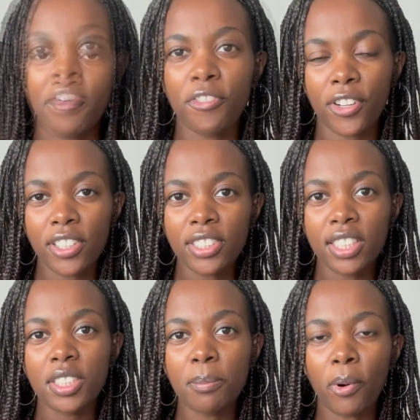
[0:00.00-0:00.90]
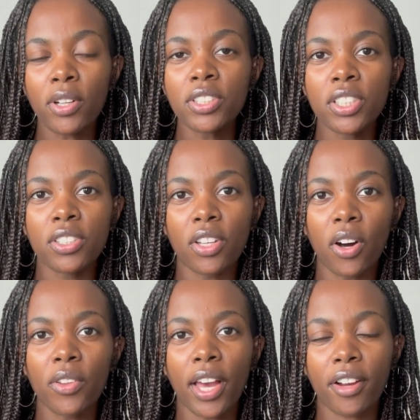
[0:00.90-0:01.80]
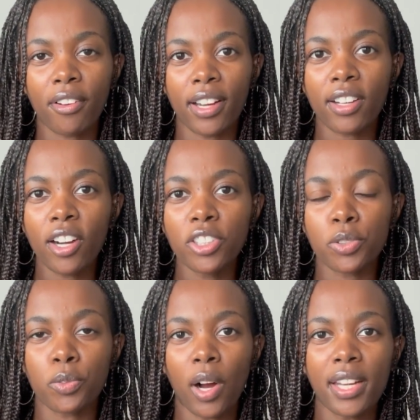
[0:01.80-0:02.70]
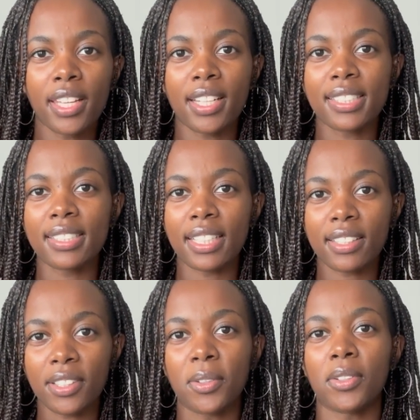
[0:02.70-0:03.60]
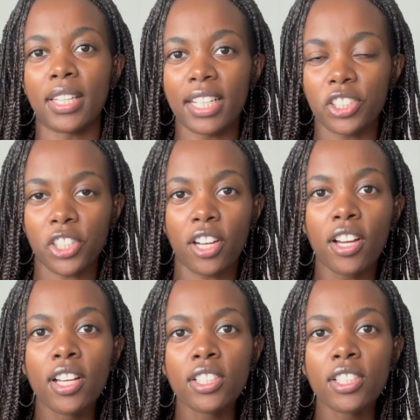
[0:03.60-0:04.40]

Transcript: First, it's important to know that credit cards run in a cyclical nature.